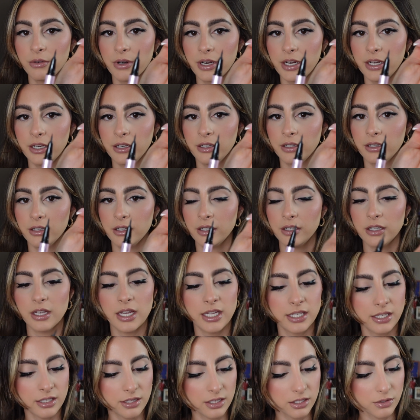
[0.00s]
right?
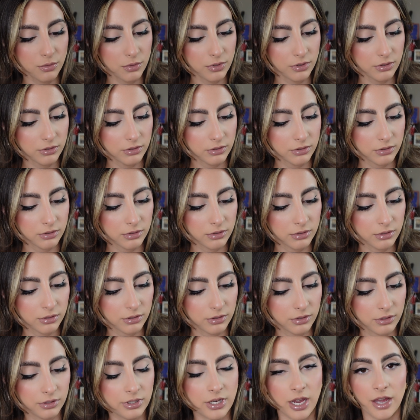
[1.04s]
Is it this one?
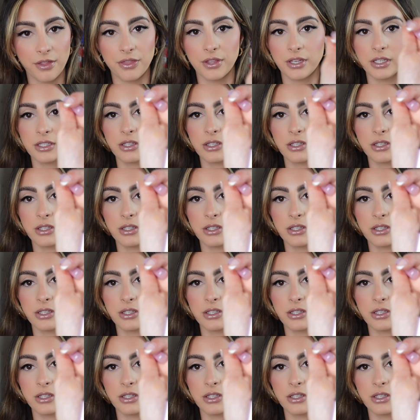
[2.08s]
Yeah, I think